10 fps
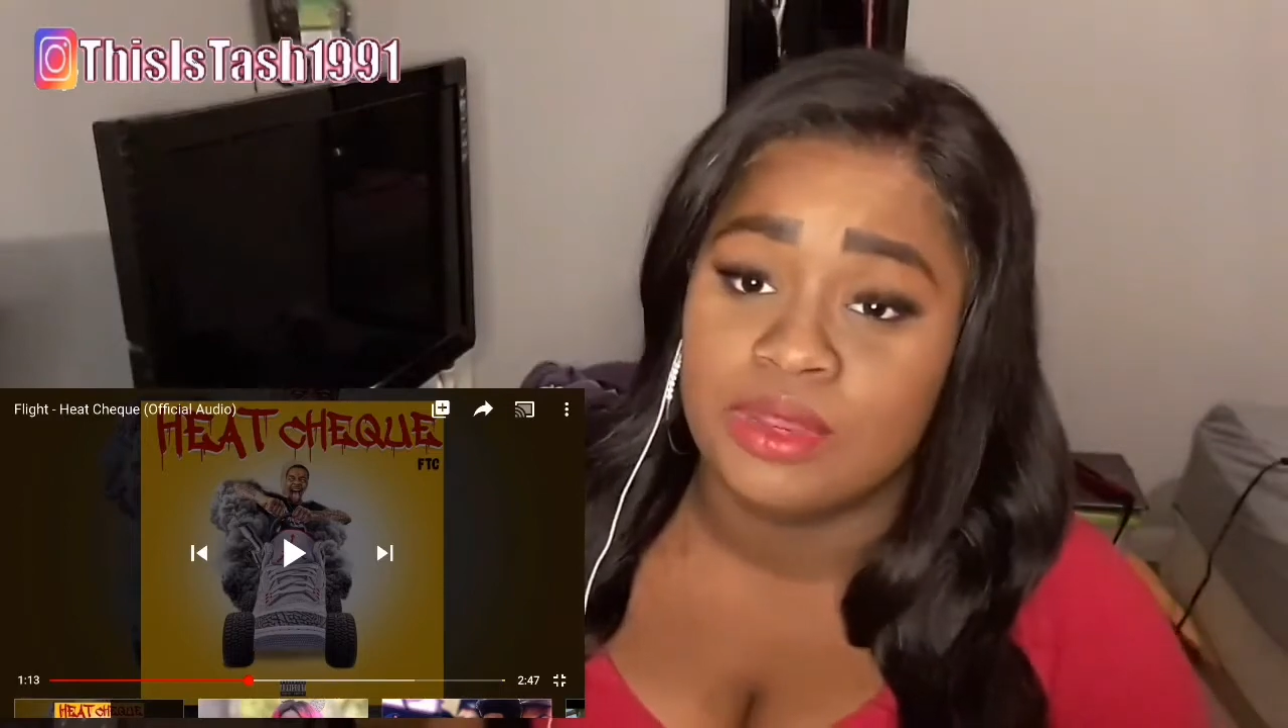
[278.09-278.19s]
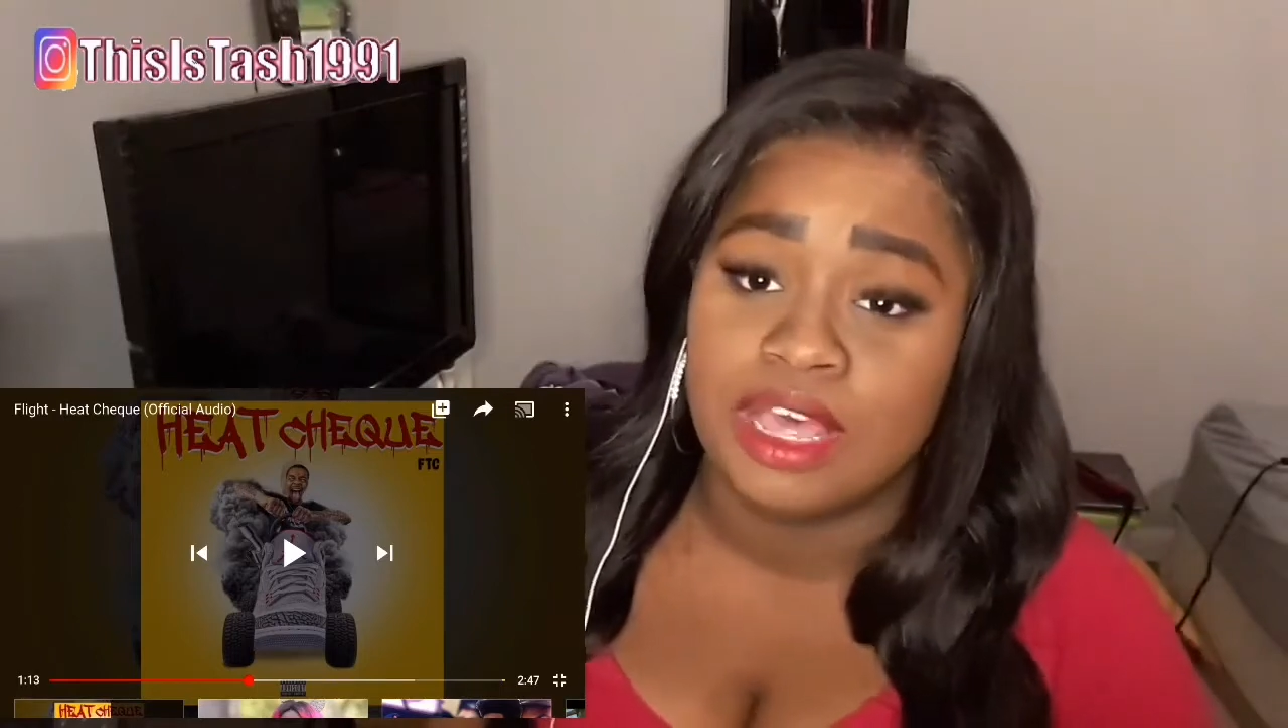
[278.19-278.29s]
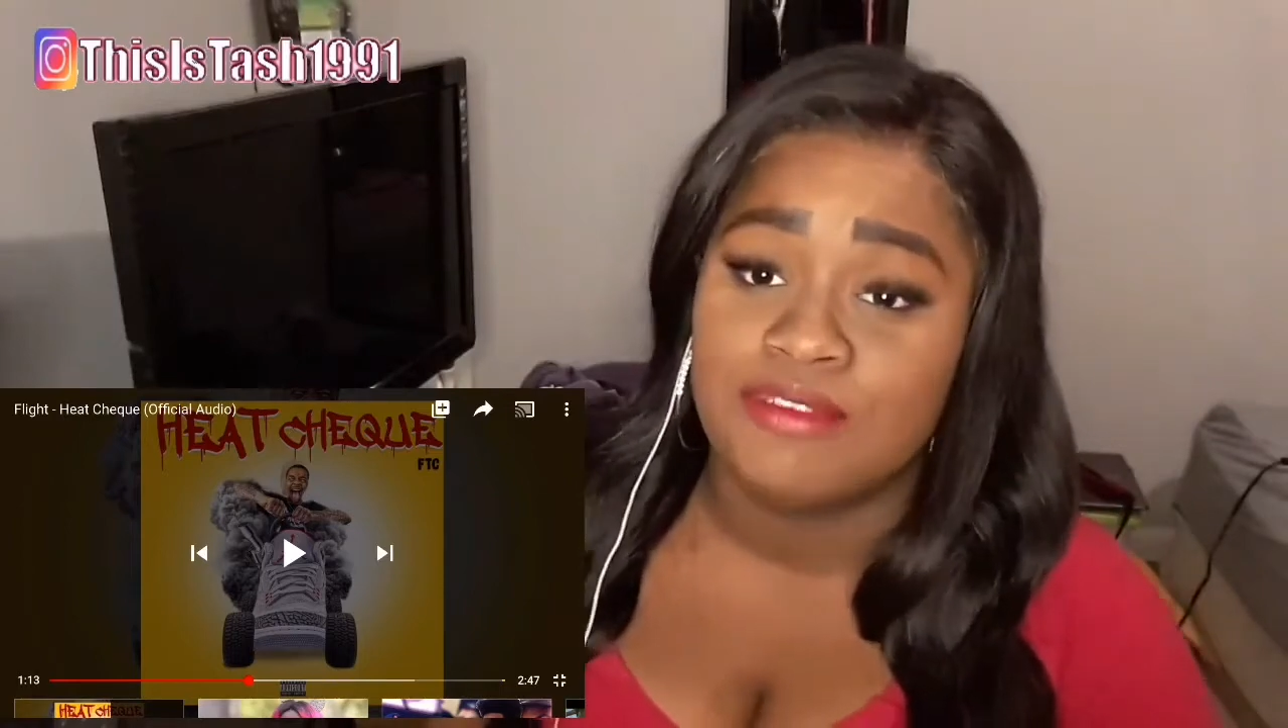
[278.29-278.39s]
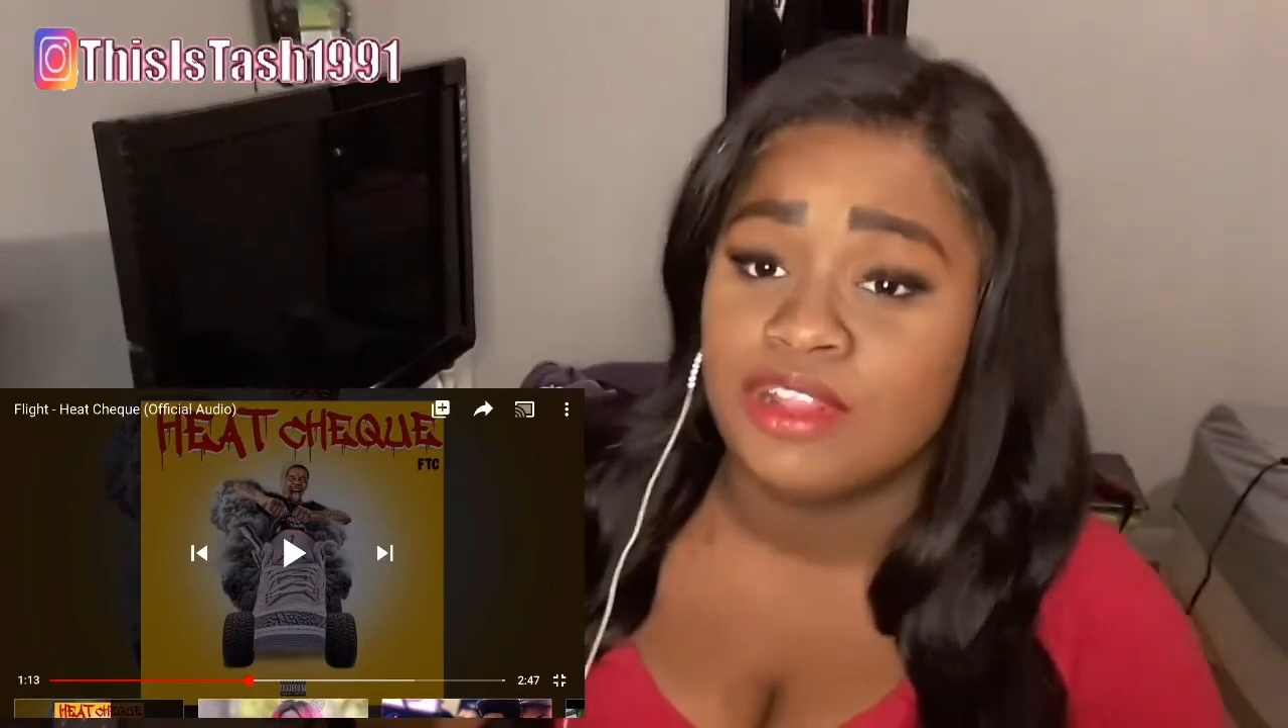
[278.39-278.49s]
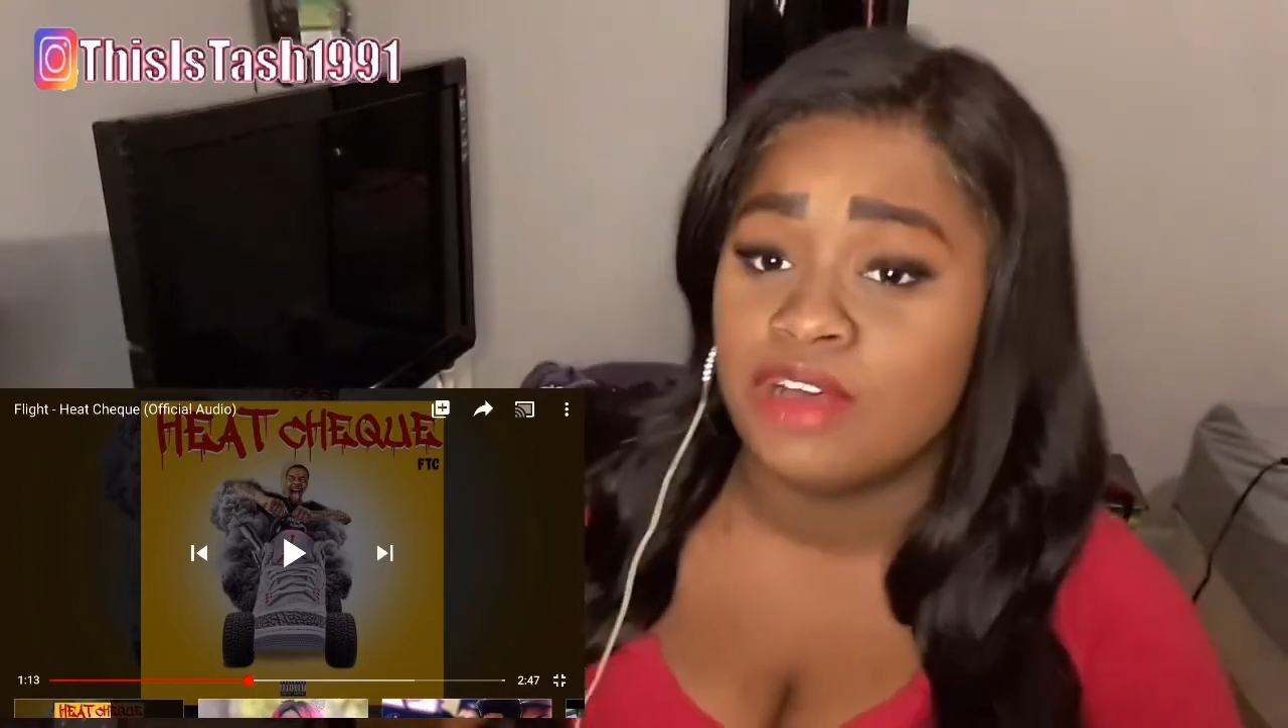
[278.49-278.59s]

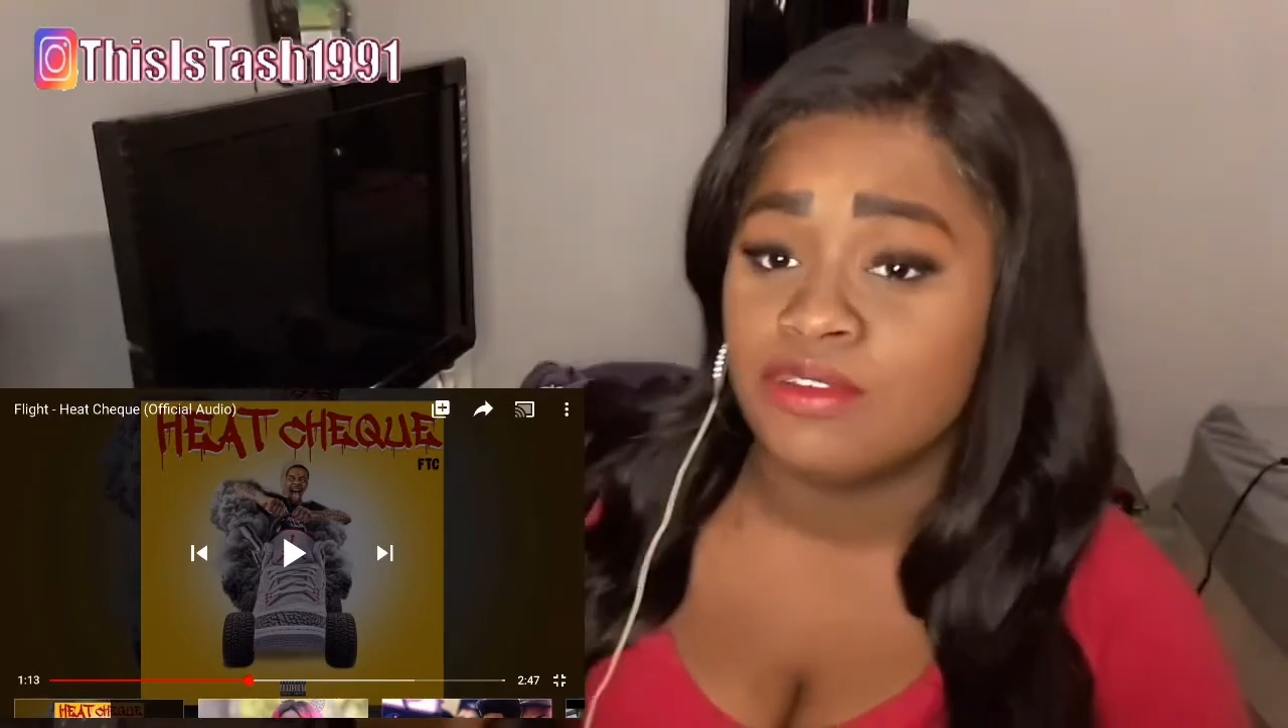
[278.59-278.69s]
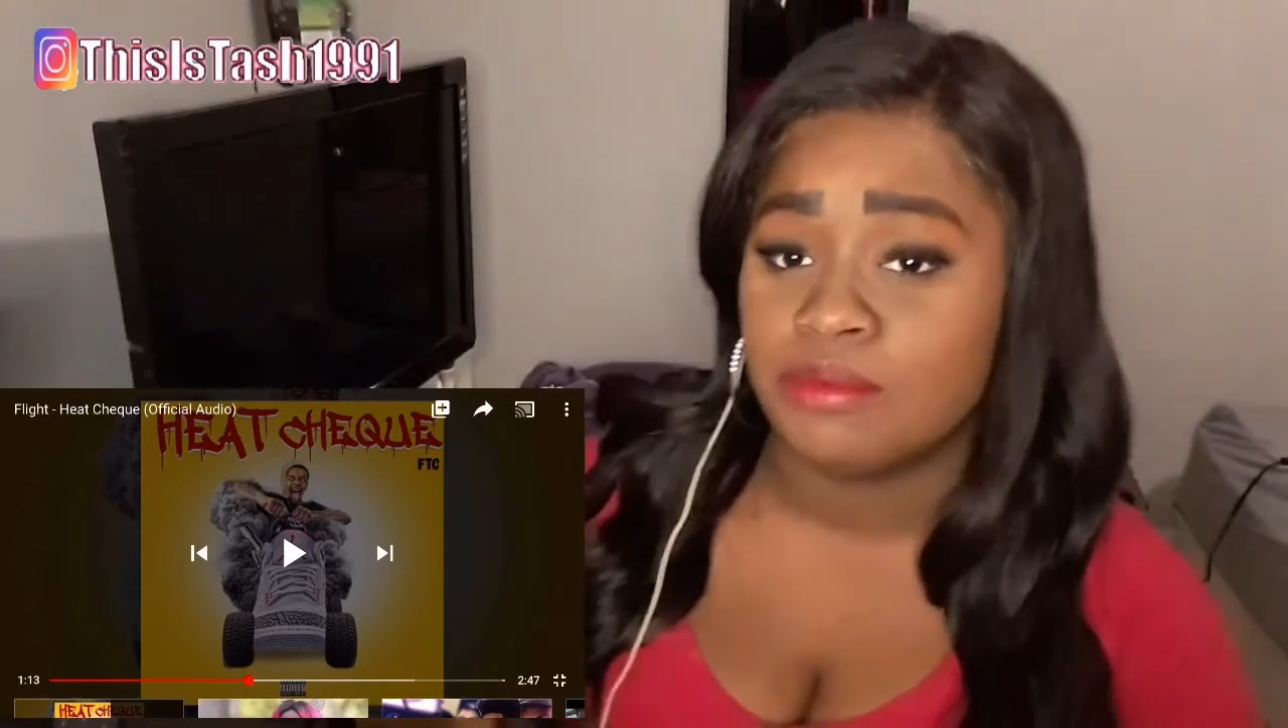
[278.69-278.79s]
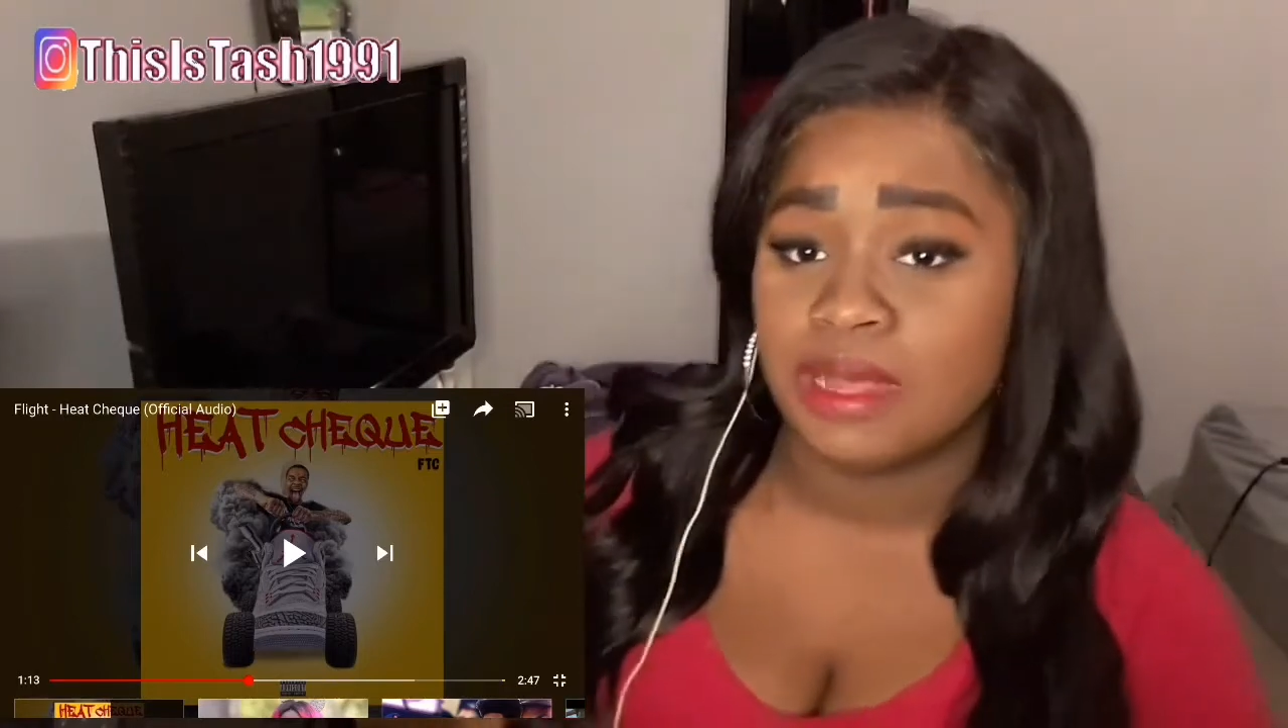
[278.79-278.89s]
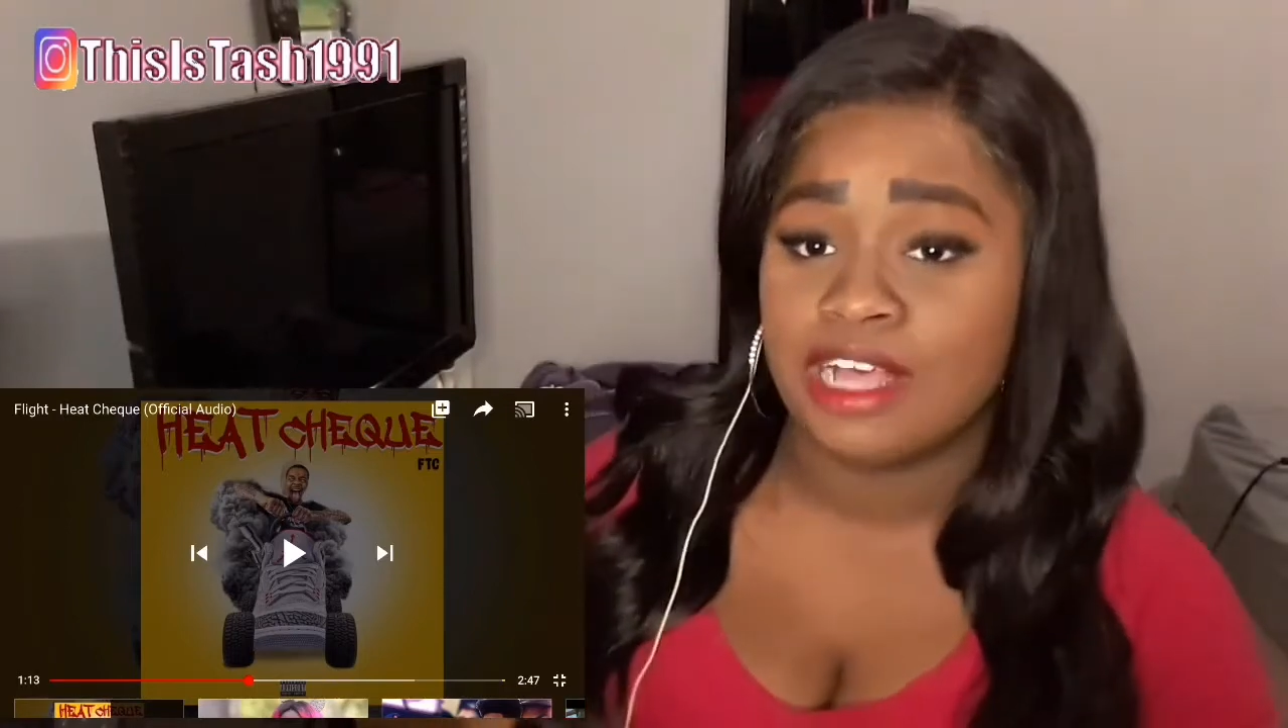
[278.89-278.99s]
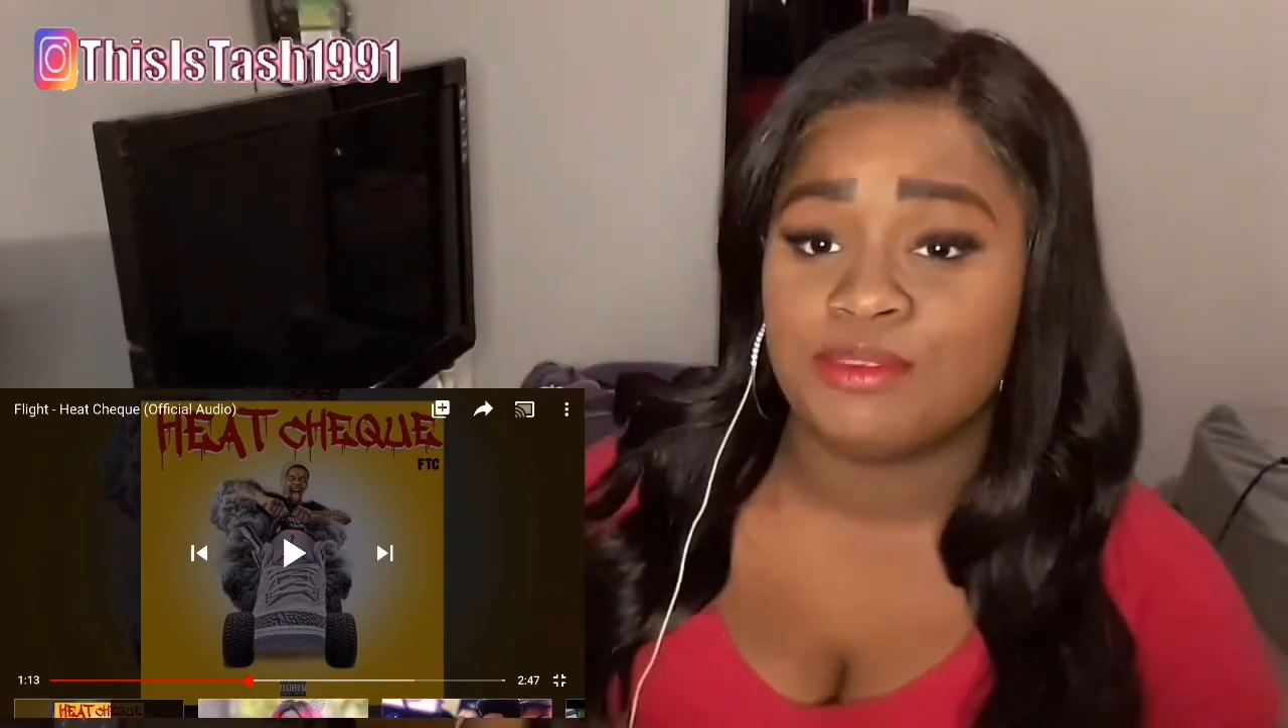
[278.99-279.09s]
That flow
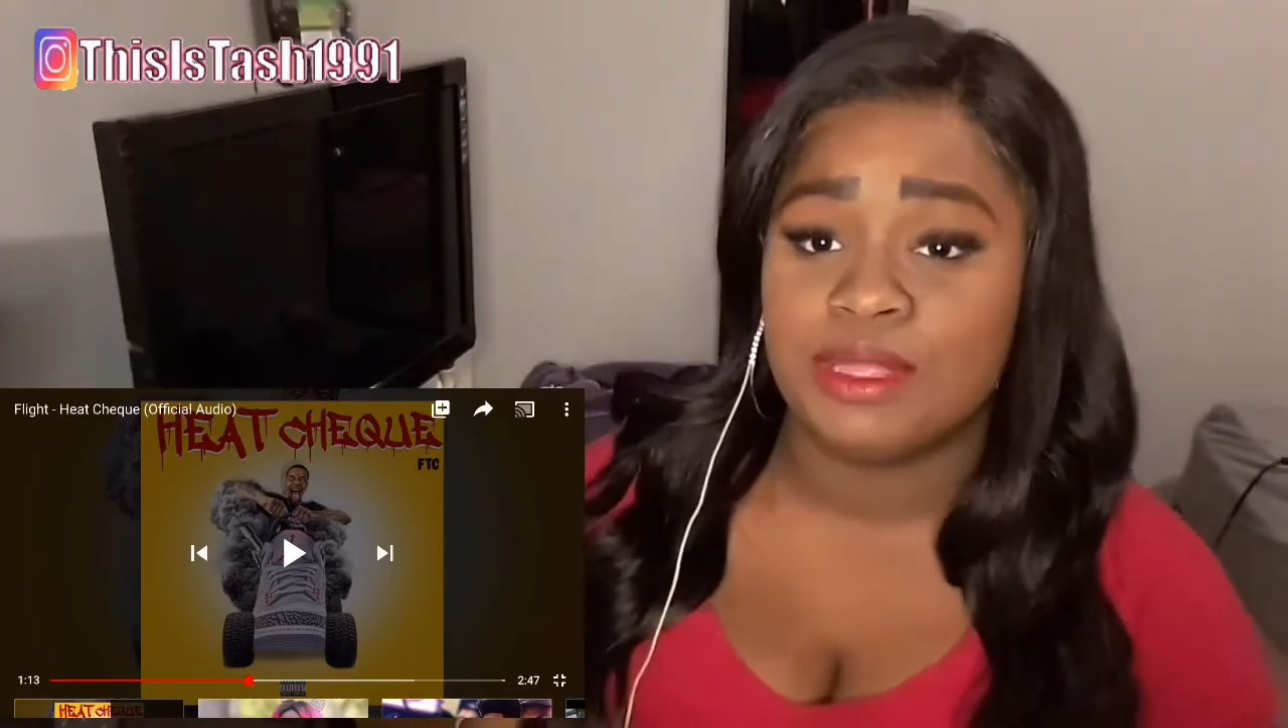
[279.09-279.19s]
reminds